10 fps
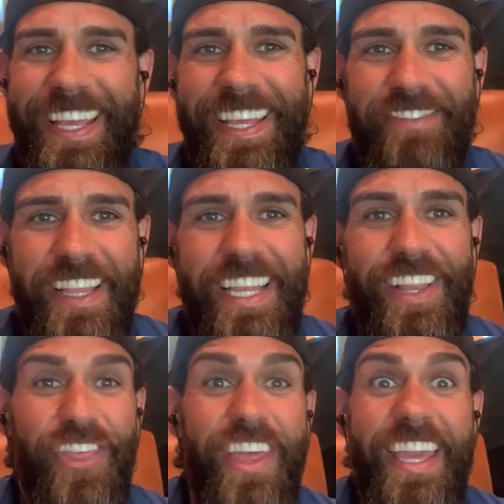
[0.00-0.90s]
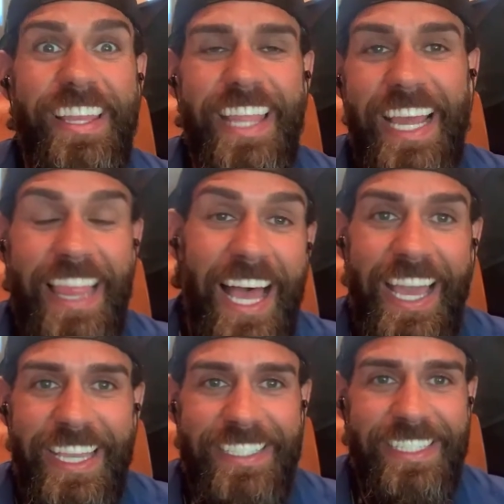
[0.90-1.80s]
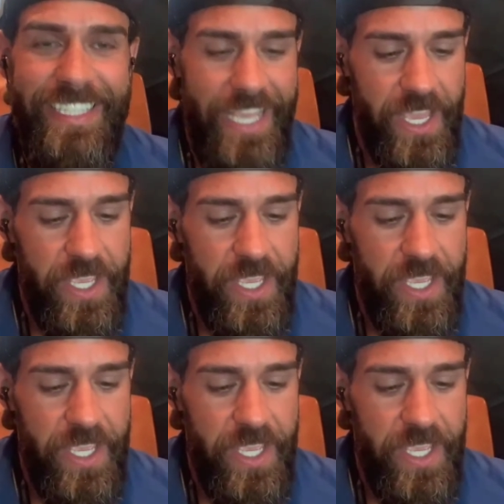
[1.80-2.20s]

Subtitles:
my little thing that I liked. And